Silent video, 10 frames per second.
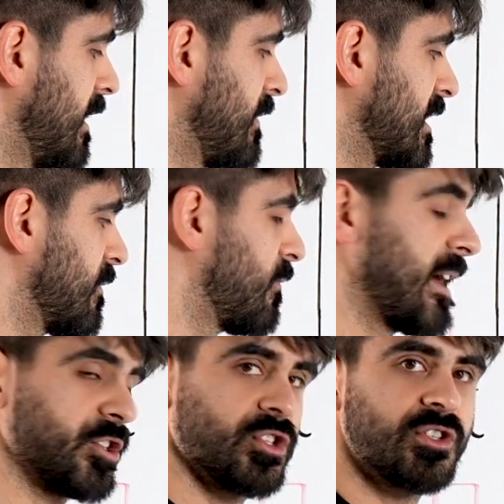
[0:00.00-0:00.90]
If that's a
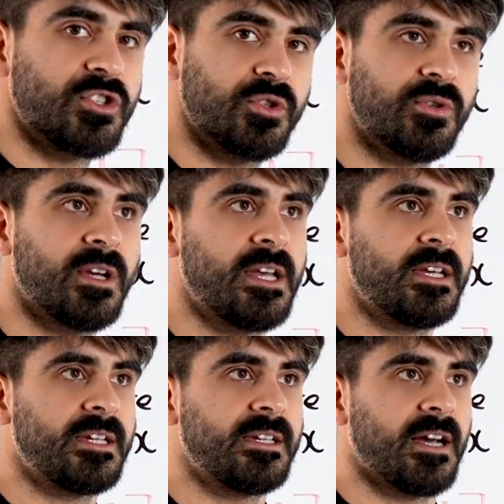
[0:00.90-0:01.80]
fraction, do
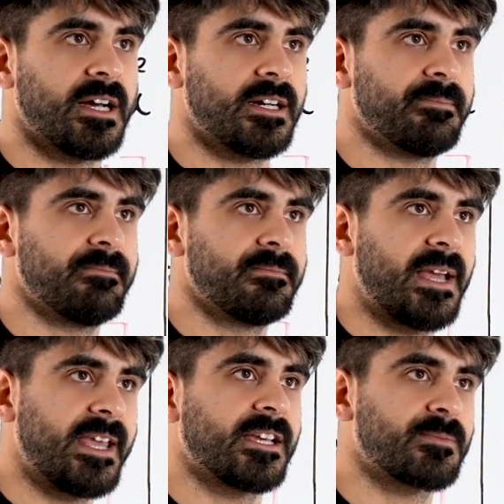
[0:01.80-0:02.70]

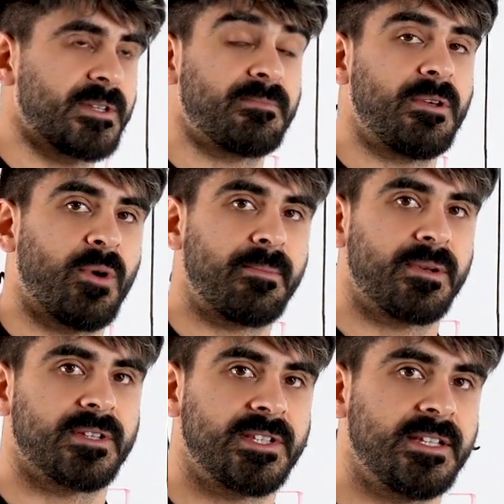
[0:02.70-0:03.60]
ax plus by
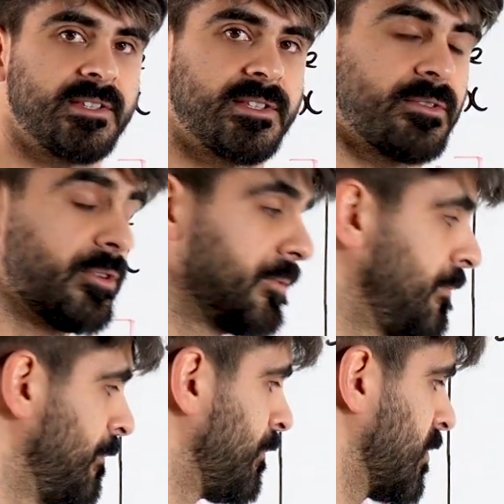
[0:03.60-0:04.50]
plus c is 0.
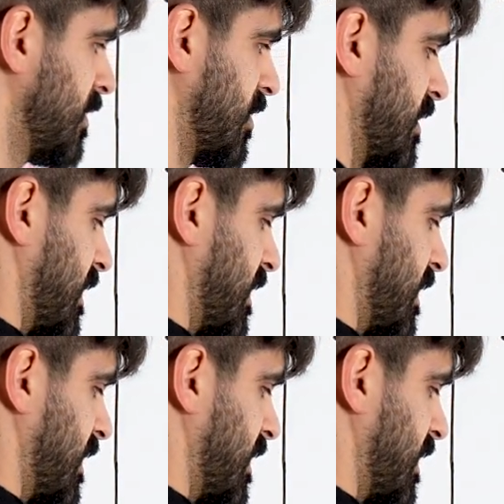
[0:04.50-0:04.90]
So just